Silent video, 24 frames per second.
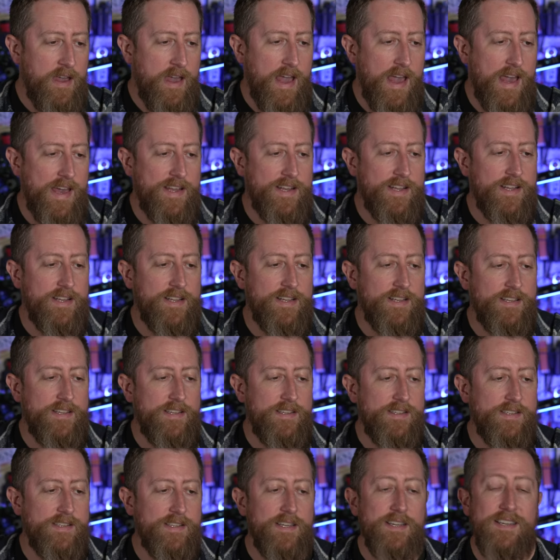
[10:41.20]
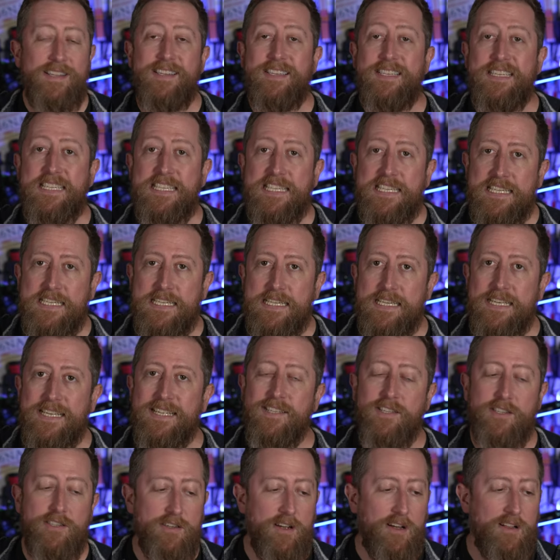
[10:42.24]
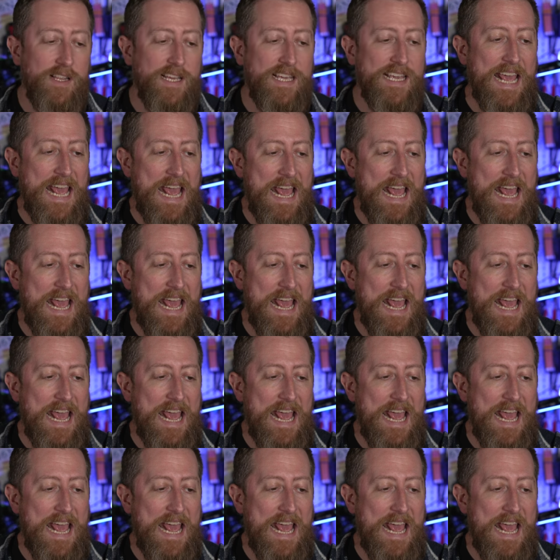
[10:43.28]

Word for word: and it is D, installing